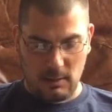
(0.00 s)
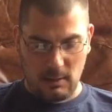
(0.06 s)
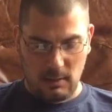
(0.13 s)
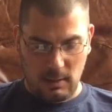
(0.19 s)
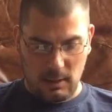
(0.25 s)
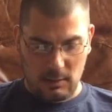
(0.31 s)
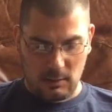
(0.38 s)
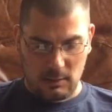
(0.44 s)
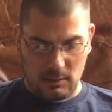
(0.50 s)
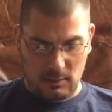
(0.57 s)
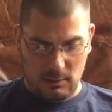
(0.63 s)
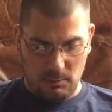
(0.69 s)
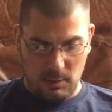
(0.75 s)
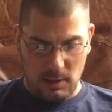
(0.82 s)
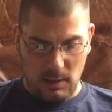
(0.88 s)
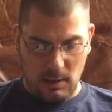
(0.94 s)
and the engine's
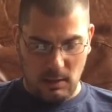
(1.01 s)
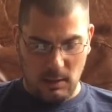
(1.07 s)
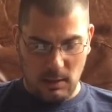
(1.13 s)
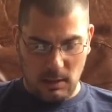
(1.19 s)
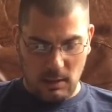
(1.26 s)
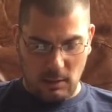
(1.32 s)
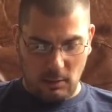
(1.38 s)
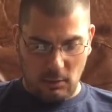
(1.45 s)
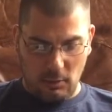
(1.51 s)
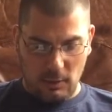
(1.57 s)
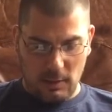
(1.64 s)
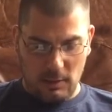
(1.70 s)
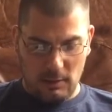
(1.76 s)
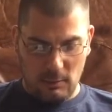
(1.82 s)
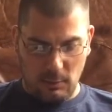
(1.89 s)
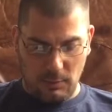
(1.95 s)
speed
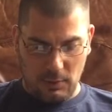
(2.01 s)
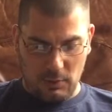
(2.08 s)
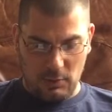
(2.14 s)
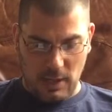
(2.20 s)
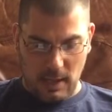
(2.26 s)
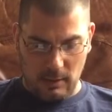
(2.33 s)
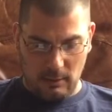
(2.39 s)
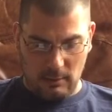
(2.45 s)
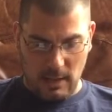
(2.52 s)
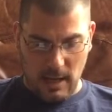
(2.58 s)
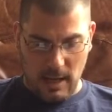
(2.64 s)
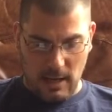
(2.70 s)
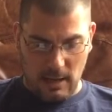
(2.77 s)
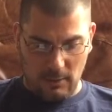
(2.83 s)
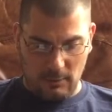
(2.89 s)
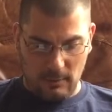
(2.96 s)
increased with a shallow
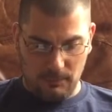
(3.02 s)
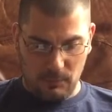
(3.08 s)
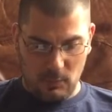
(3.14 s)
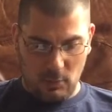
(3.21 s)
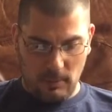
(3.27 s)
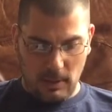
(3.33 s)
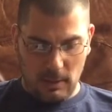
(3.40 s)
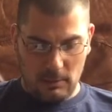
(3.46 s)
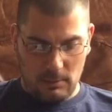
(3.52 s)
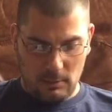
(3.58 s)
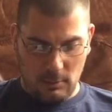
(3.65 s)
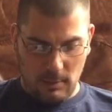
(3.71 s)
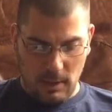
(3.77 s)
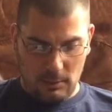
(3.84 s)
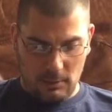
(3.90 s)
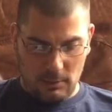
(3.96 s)
dive. Too much, too
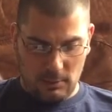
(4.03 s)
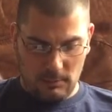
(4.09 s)
much!